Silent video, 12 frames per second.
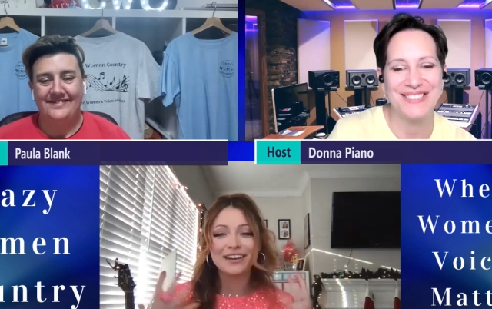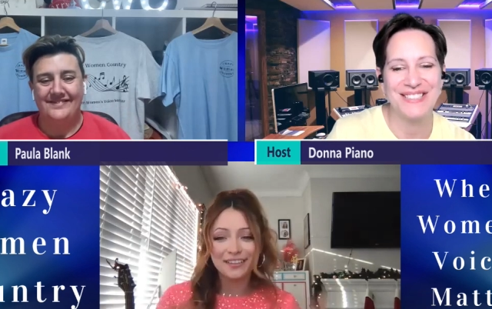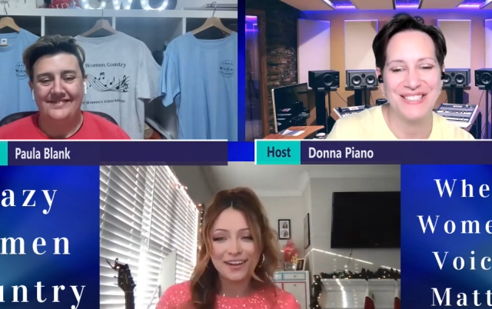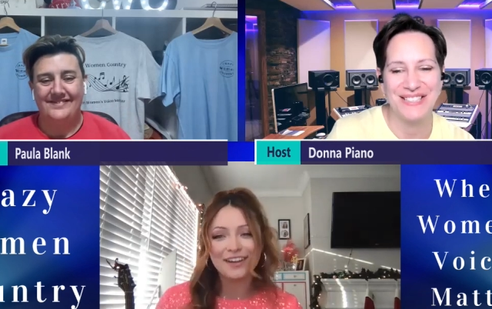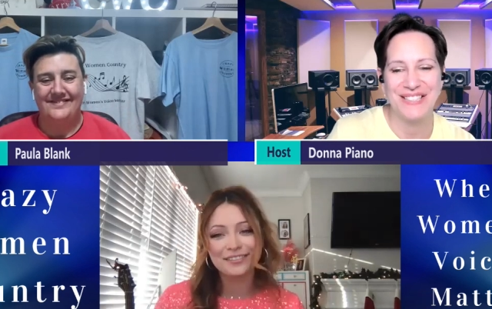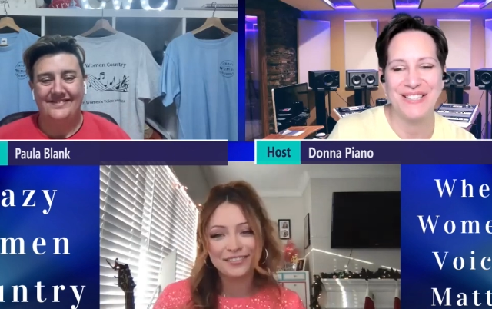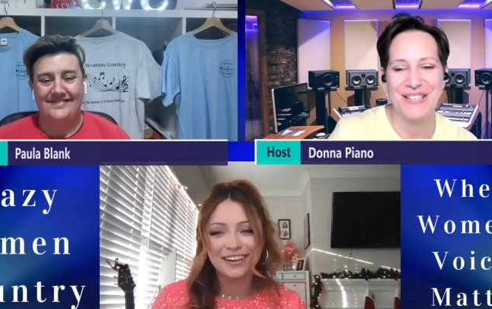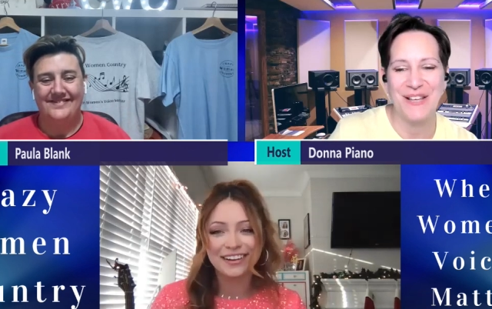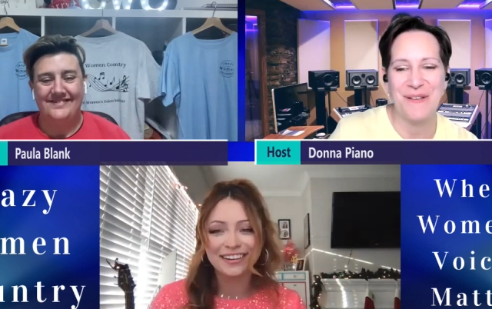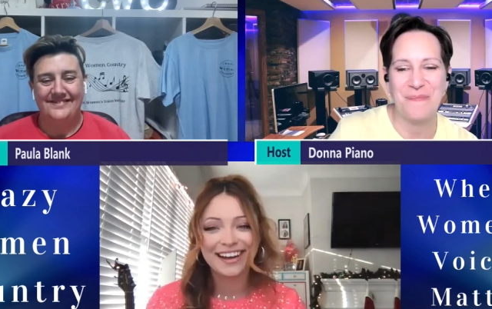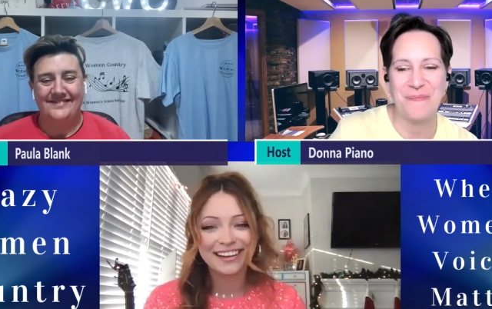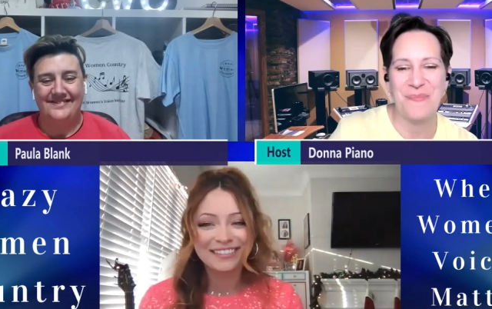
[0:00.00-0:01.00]
Speaker 1: a lot of fun.
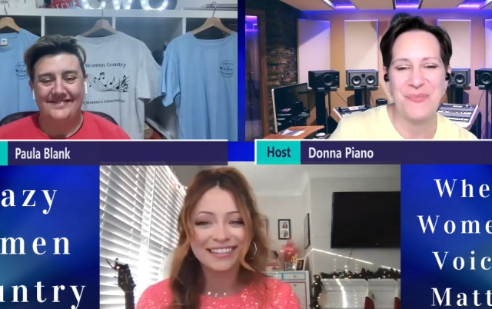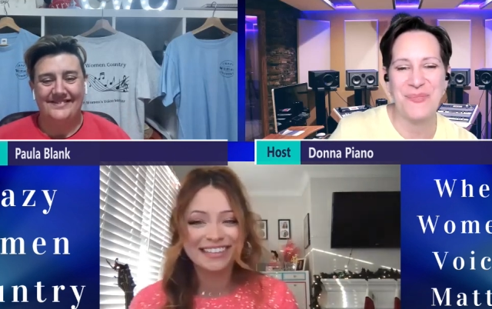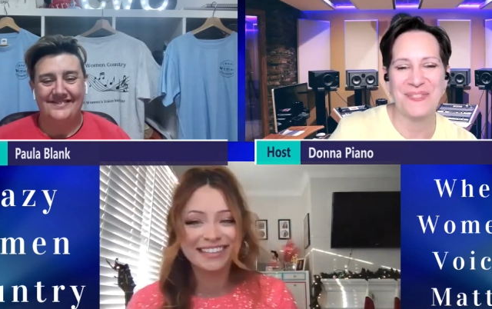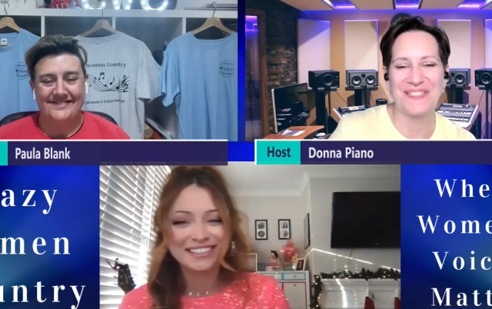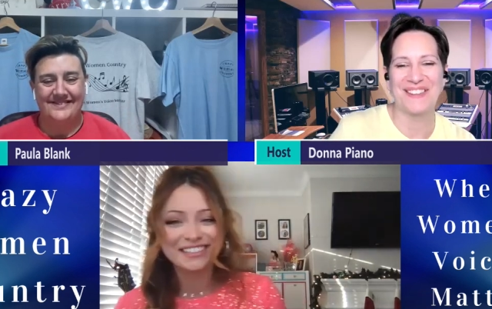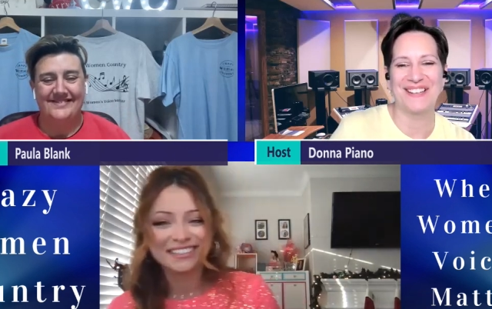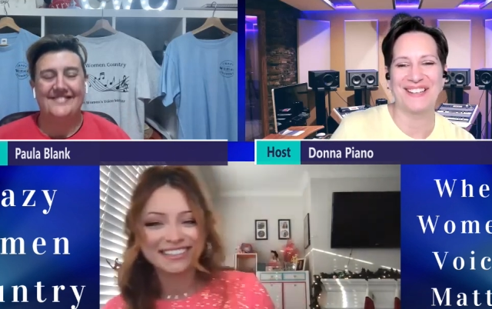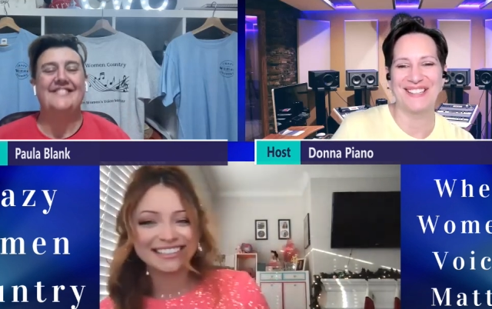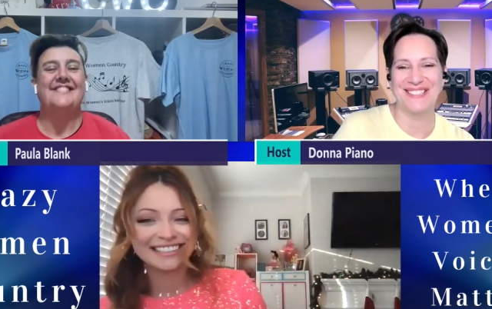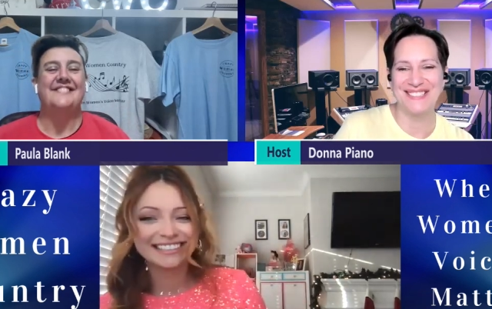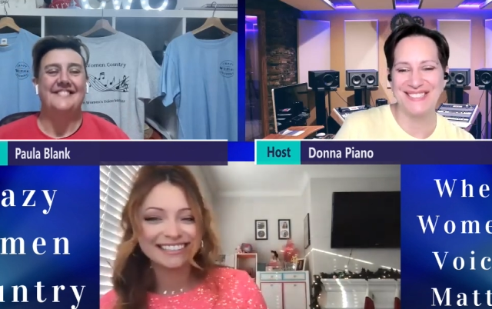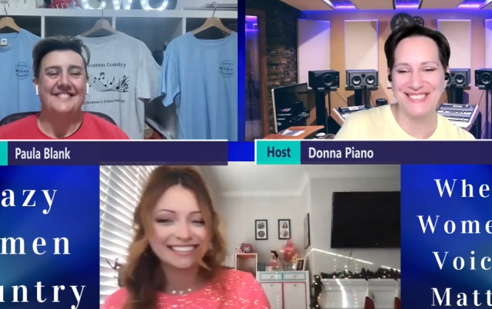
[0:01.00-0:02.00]
I really enjoyed
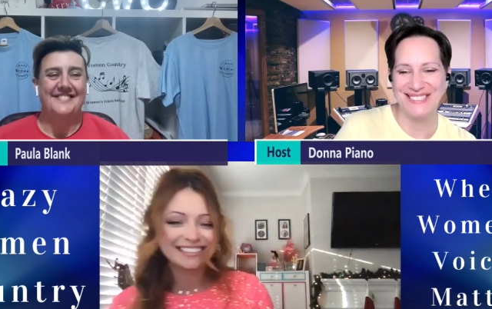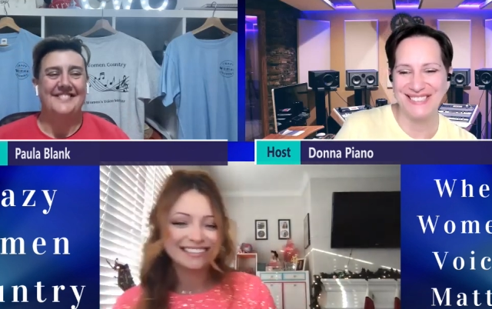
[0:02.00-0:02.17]
this.